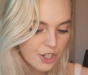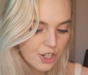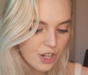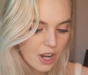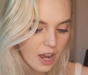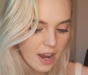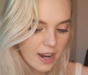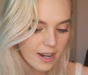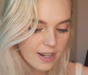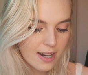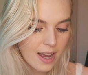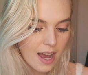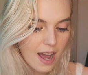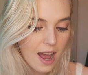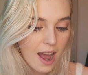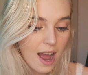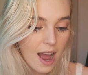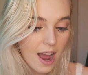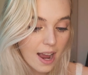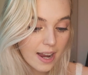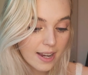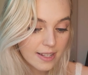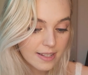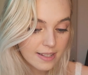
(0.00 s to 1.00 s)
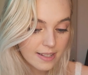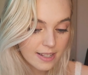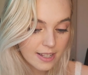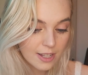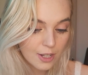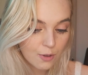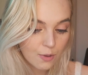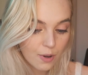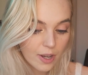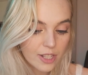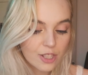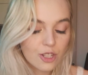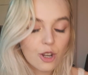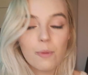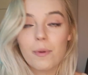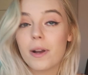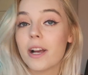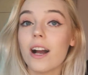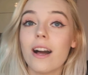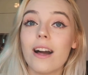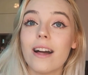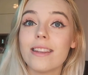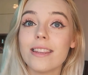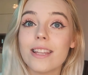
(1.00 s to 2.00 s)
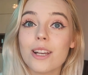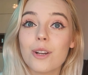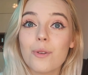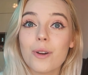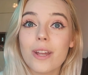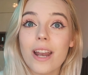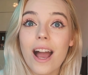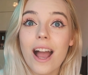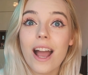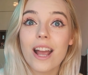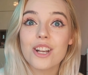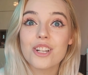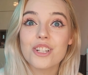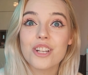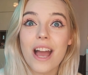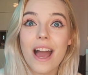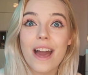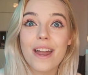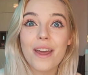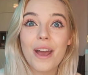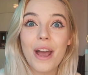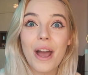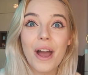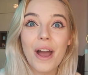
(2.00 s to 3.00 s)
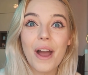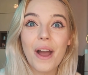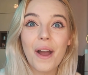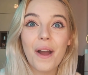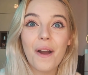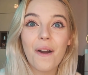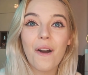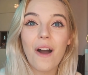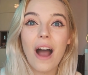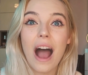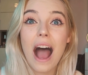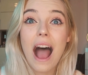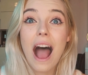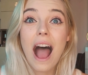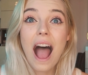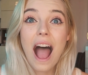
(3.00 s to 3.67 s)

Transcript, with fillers: Shine Eye Sequence. Oh my god, liquid eyeshadow.